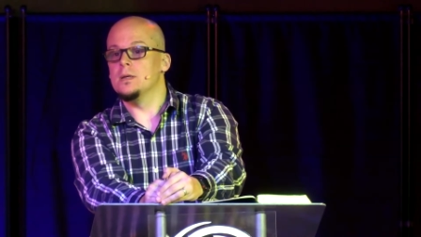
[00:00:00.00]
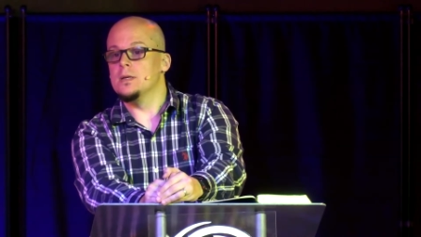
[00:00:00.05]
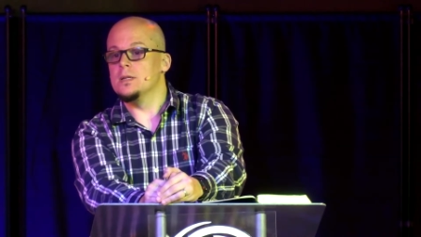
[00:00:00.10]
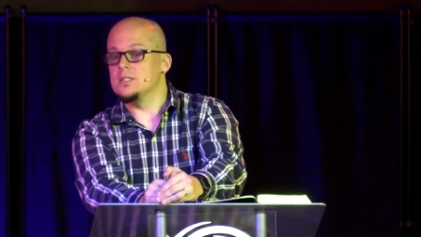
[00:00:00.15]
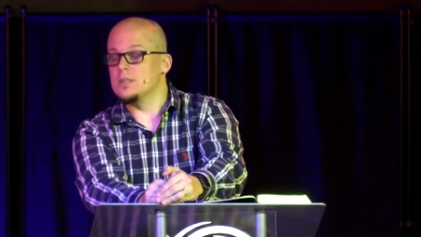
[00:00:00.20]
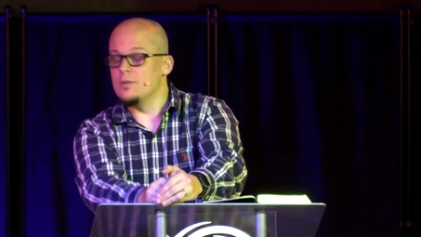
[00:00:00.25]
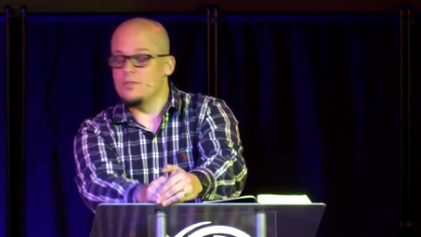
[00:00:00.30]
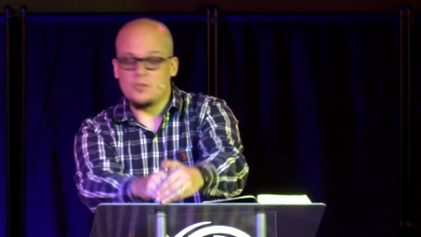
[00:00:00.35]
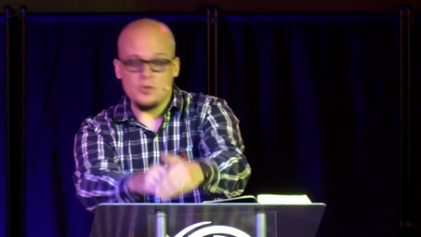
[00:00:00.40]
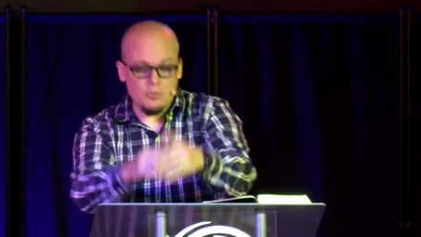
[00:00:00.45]

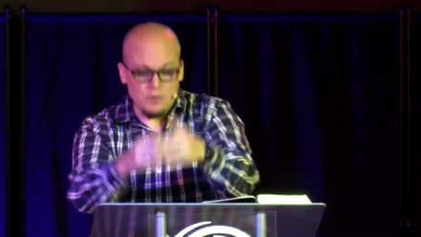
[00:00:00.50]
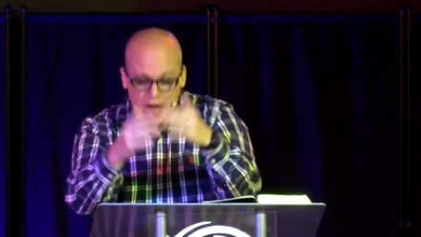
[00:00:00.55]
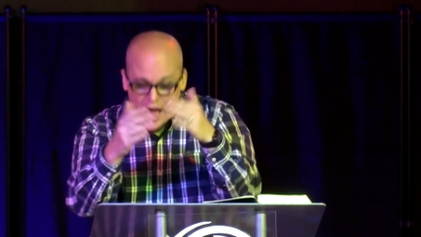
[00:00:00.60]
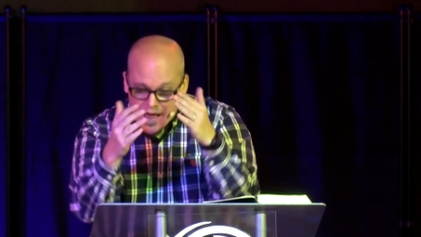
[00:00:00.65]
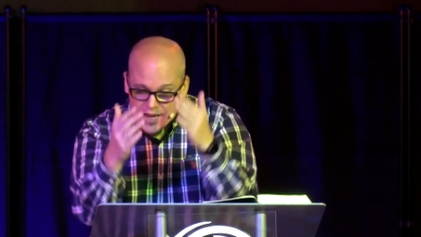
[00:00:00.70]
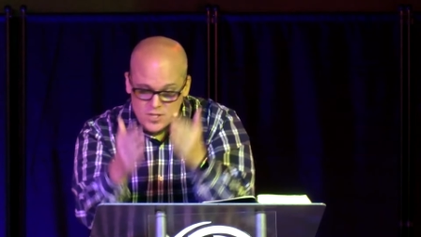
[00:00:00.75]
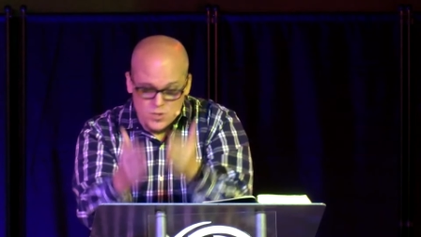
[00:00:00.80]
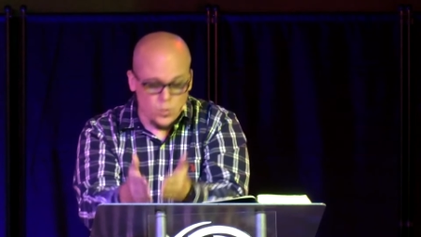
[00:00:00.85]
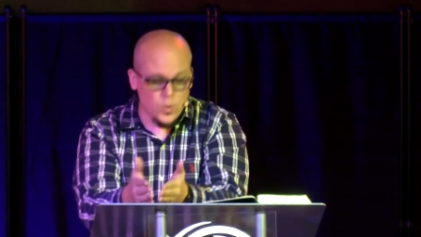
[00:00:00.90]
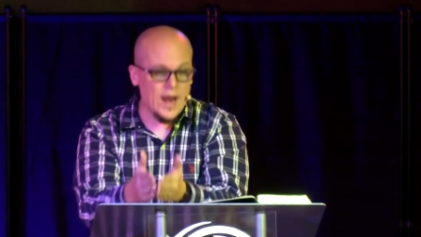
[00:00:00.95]
Some of you,
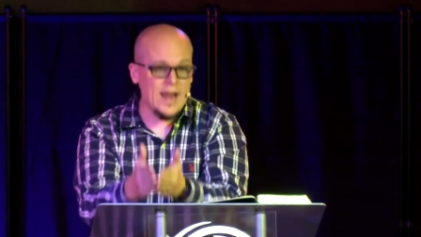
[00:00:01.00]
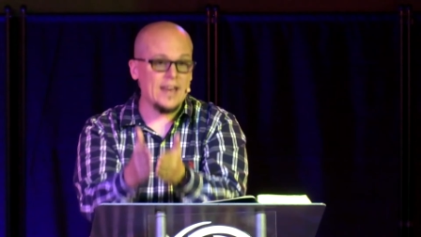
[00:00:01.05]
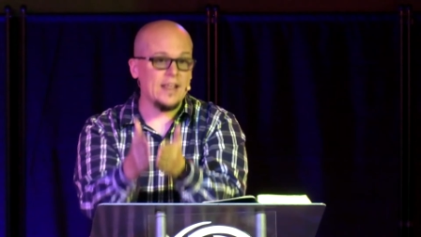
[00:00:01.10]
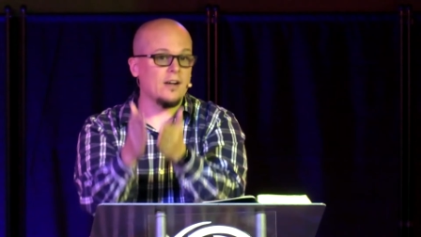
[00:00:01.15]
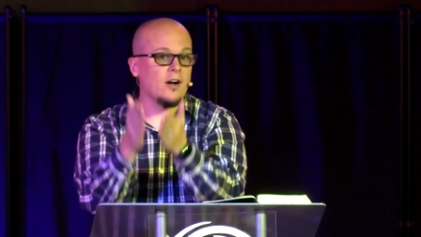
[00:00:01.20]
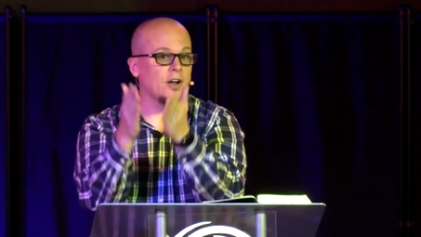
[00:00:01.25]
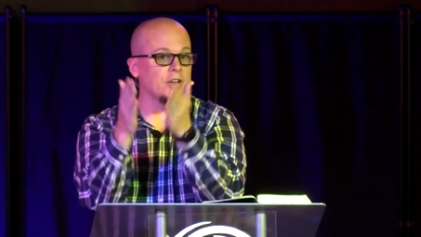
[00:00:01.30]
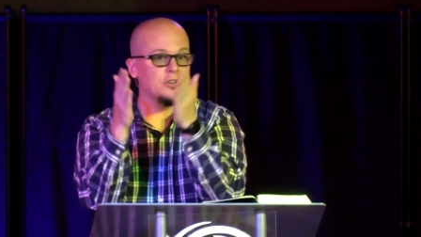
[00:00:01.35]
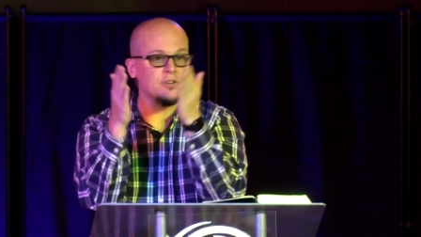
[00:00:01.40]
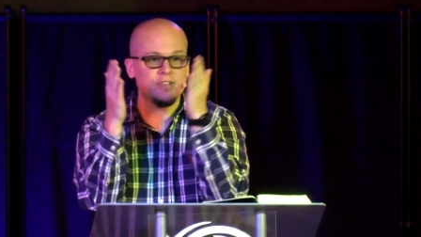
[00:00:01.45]
God is
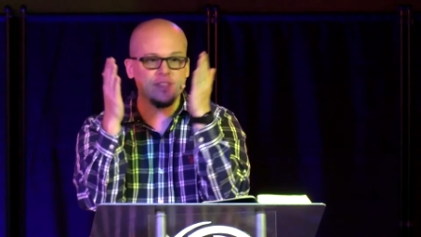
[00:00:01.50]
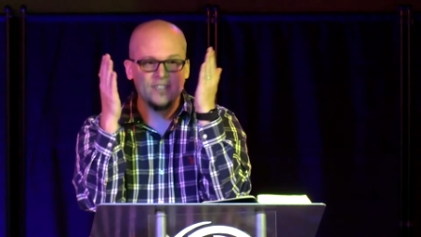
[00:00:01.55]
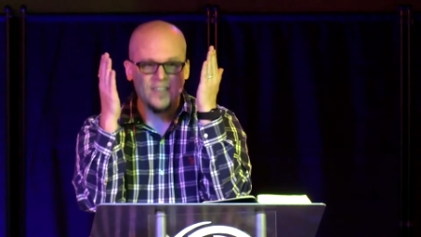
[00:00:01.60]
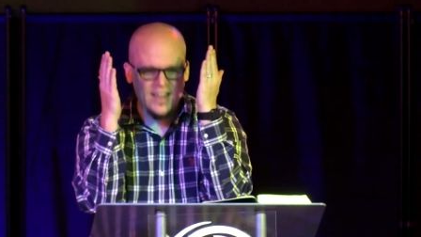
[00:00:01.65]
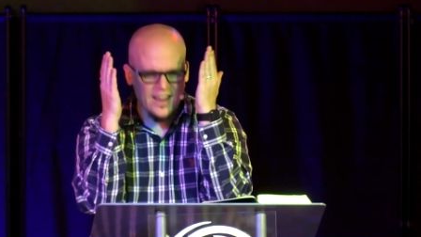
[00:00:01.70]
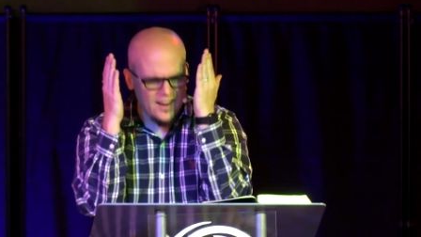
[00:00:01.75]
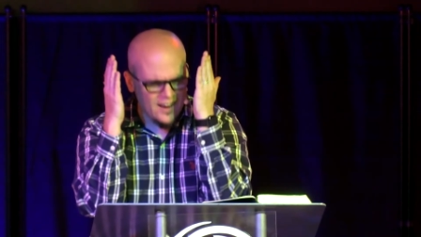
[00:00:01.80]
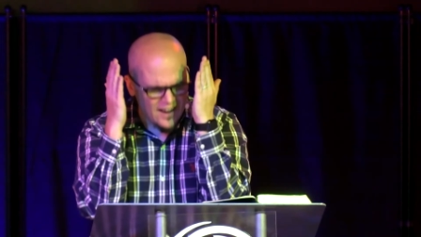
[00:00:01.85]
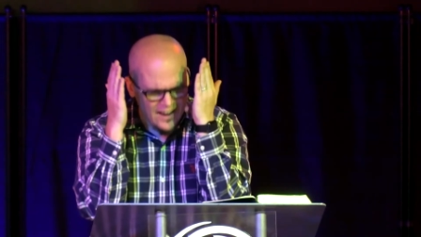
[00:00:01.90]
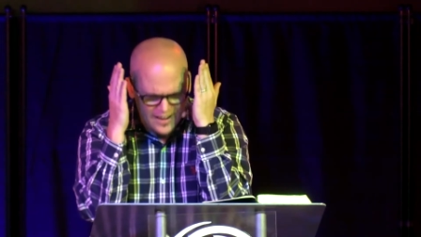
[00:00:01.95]
waiting on you to
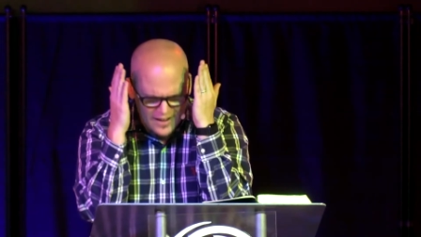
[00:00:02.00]
say,